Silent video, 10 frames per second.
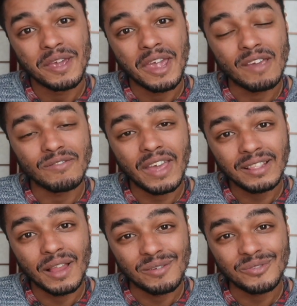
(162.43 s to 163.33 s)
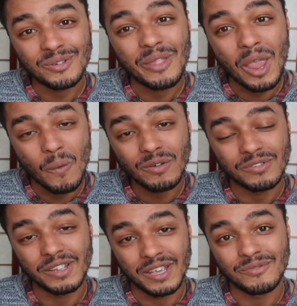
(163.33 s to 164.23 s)
If they love you, they will
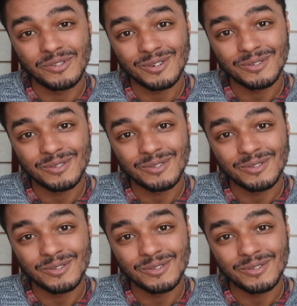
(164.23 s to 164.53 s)
forgive you.